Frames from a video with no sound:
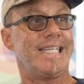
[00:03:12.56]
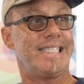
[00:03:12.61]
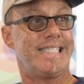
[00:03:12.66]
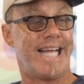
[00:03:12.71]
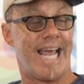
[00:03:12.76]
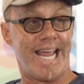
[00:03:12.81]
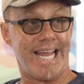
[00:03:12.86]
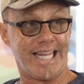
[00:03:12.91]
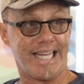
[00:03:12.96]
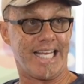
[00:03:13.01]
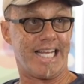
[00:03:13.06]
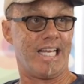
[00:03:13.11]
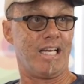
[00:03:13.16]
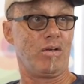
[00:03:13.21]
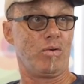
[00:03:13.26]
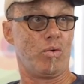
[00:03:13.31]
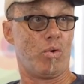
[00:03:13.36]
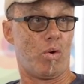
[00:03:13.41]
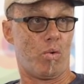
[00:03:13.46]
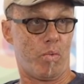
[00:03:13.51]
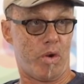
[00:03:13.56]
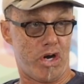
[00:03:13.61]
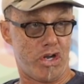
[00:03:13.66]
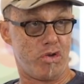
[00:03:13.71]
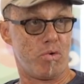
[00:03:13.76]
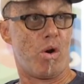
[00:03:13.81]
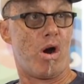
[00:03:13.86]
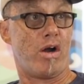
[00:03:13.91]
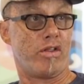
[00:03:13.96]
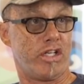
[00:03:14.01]
daily, or where
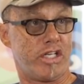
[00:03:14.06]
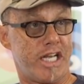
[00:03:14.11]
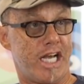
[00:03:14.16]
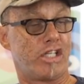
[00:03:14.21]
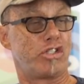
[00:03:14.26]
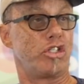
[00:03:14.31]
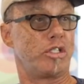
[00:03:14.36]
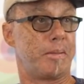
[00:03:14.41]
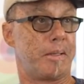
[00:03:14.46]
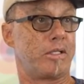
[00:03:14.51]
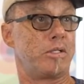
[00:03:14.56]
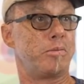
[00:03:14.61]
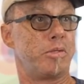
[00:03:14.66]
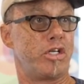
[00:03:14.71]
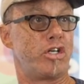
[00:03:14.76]
you are, the texture spectrum